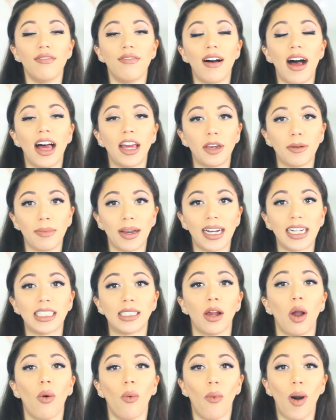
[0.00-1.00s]

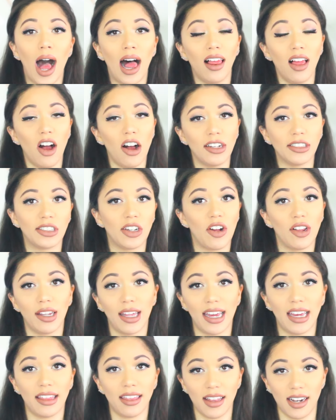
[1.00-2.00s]
volumize while also
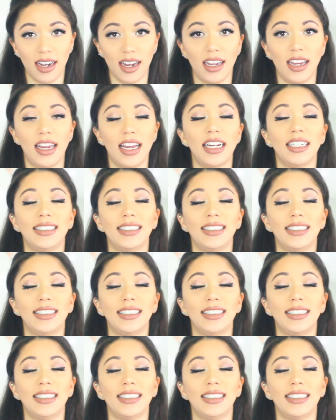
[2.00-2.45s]
lengthening.